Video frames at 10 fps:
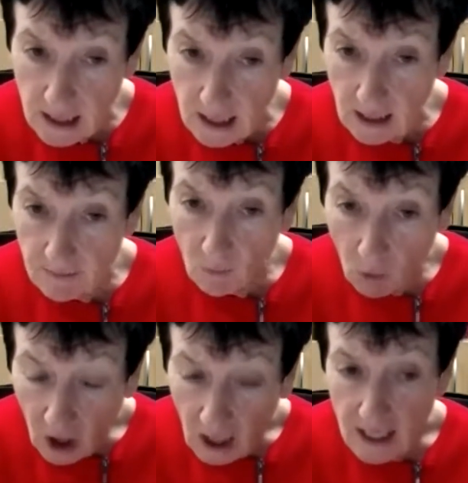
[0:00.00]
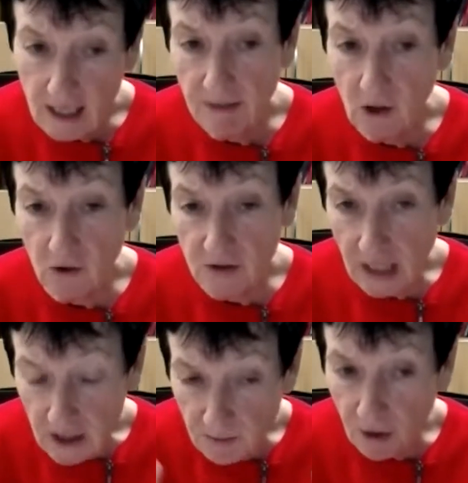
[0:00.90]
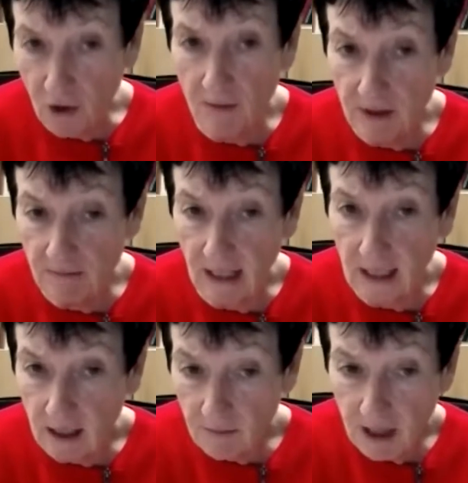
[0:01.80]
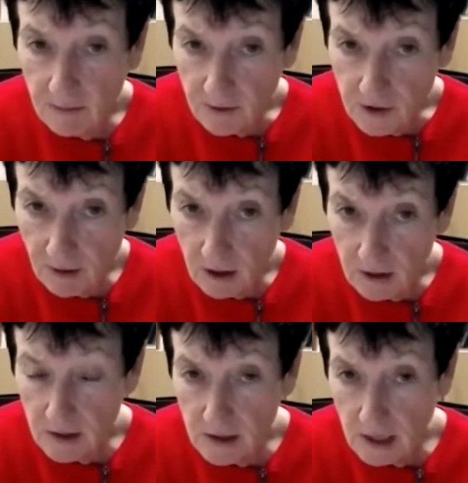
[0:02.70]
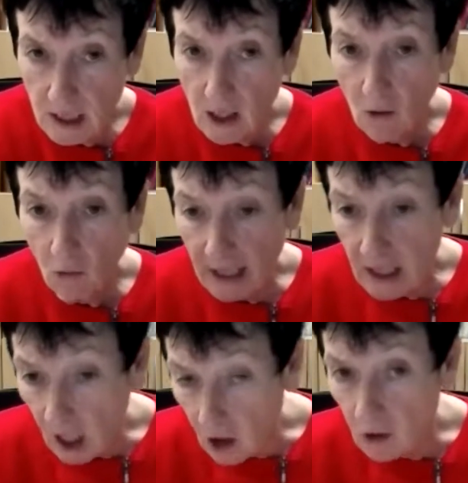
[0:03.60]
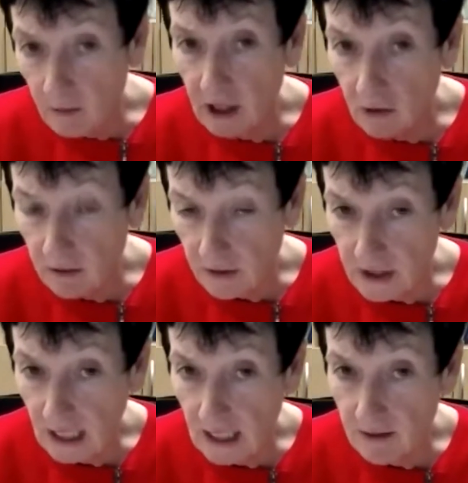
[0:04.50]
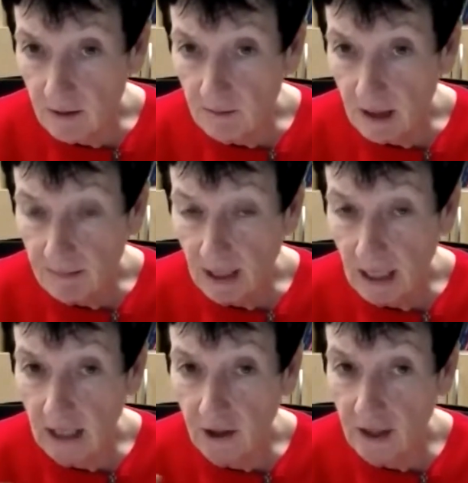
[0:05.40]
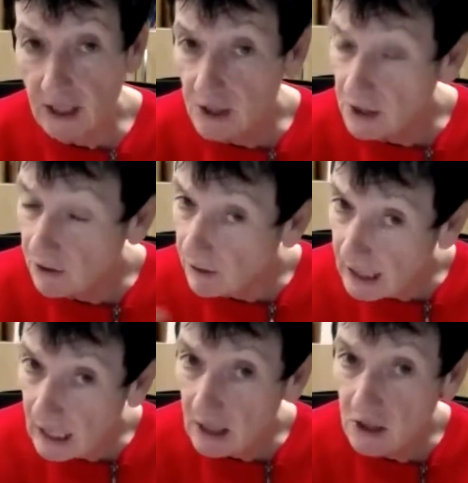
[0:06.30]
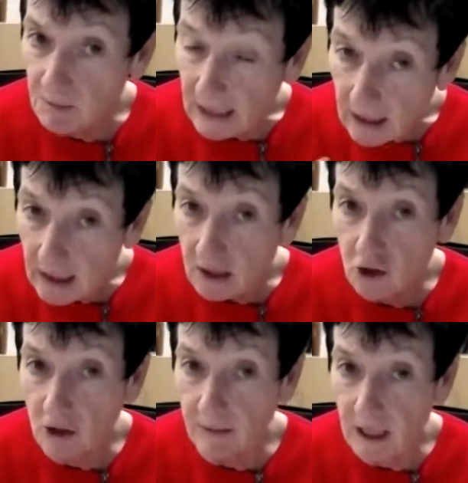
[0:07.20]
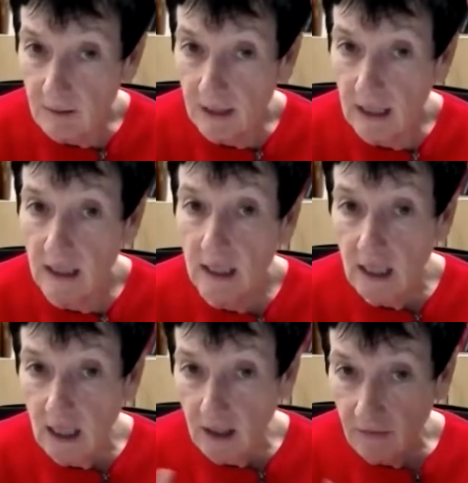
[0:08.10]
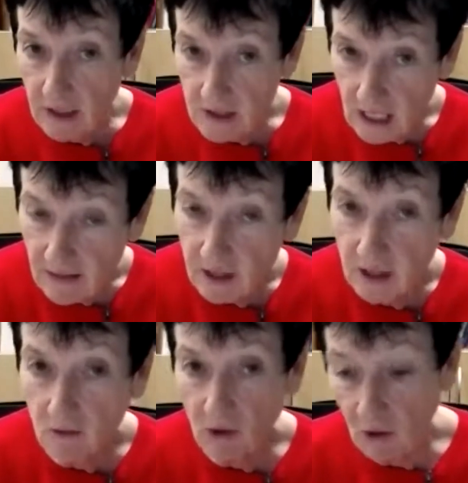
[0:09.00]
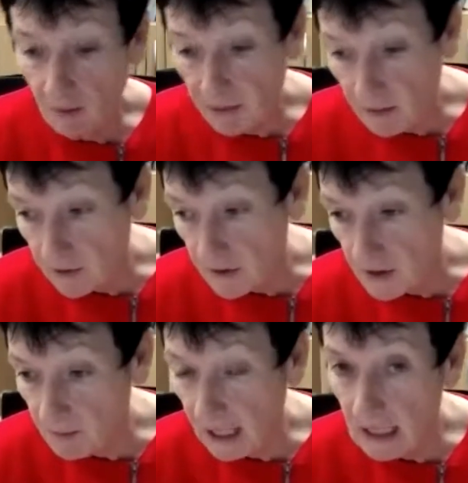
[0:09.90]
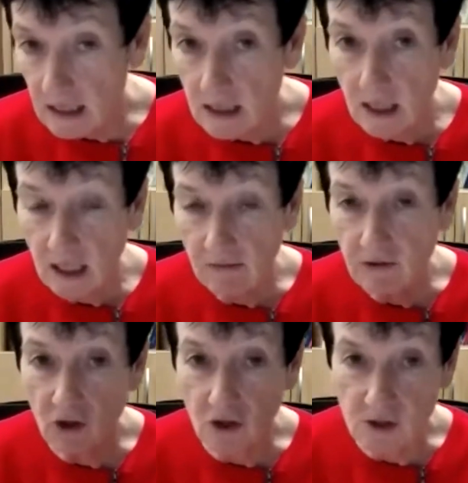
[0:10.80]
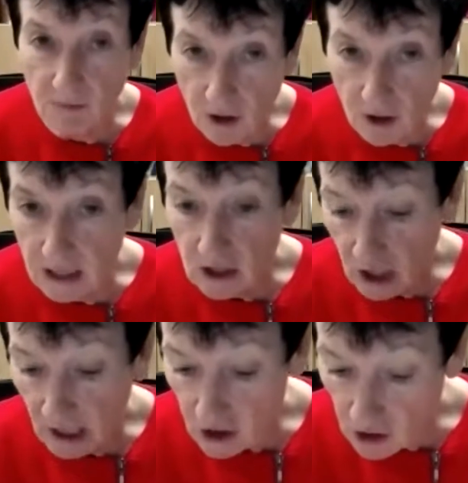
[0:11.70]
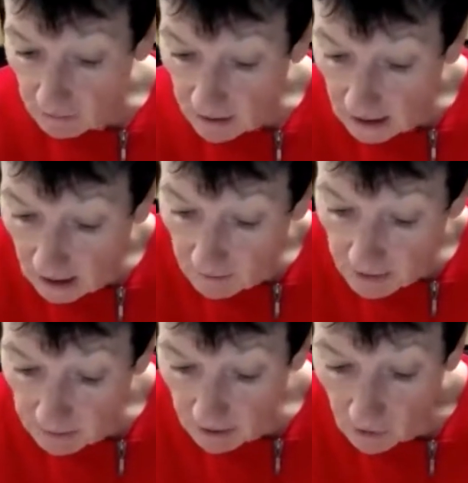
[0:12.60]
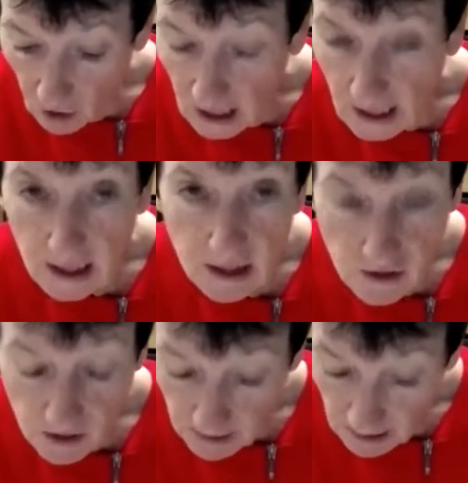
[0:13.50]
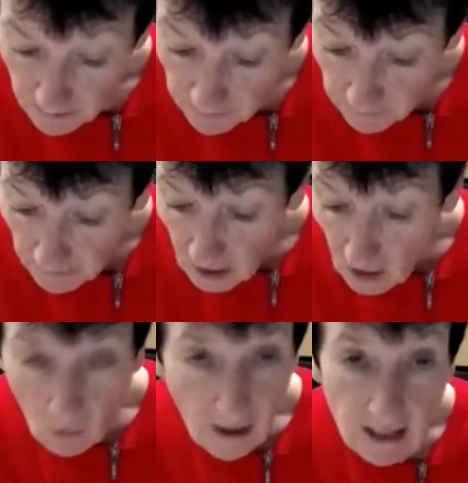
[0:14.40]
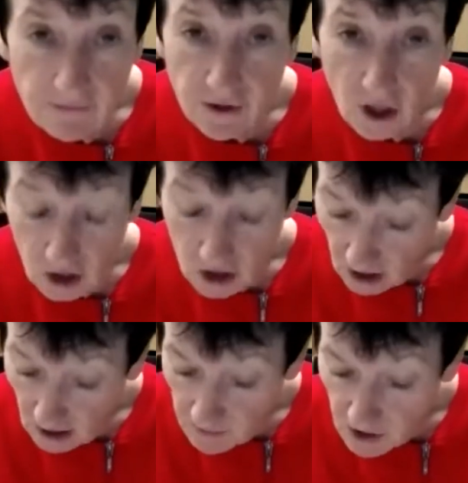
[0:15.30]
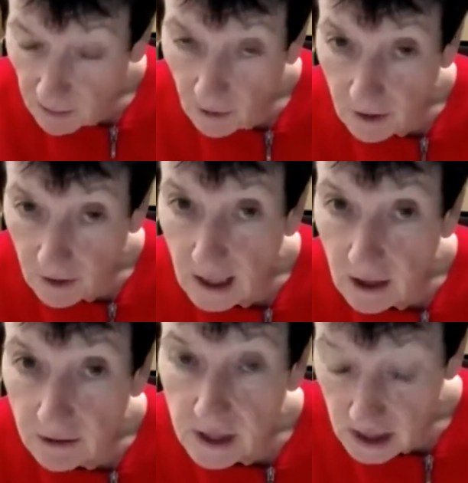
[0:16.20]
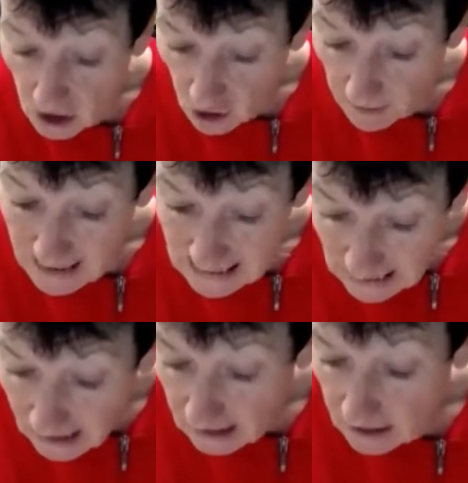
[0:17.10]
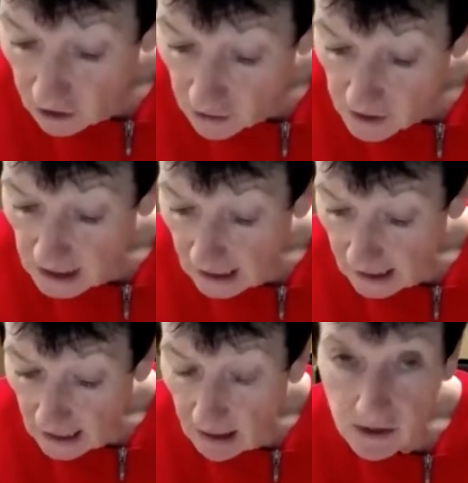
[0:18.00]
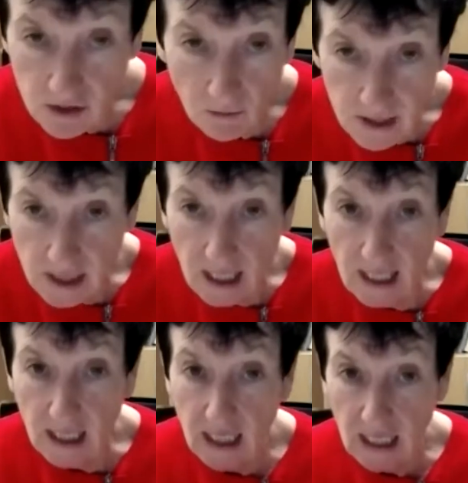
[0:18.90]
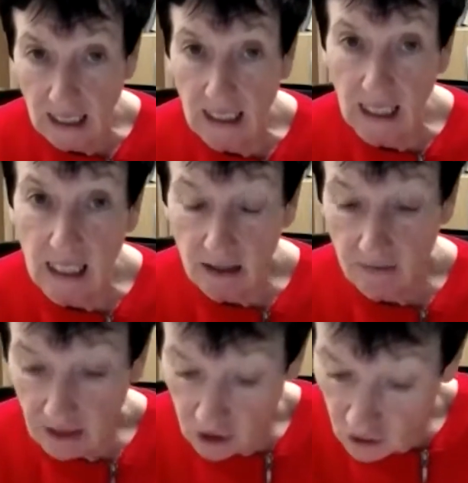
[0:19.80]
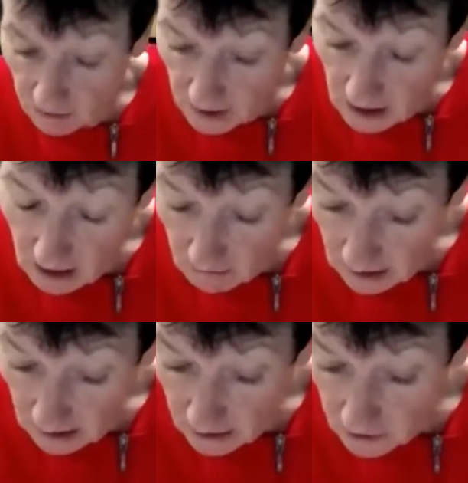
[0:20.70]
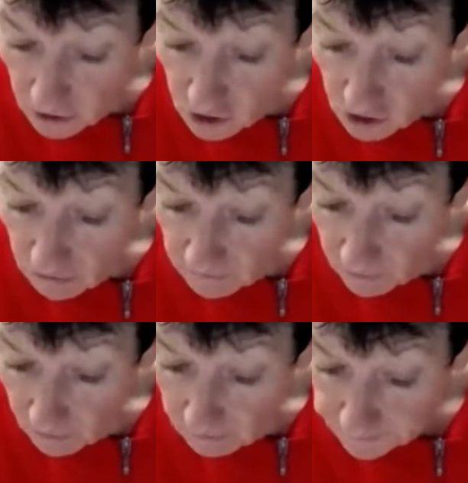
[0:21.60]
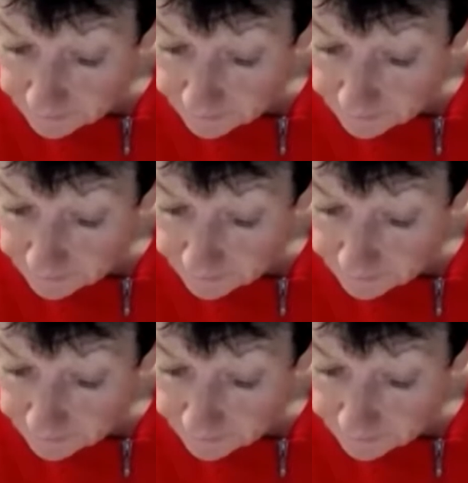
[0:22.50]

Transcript: Why? Because that's permanent money in people's pockets. We know when you look at the data that people are not necessarily spending JobKeeper, they're saving it. We want people to spend. If you've got some permanent change in your income, people are more likely to spend. We have for a long time supported an increase in job seeker in the New Start allowance, and we're saying, again, that should be urgent reform.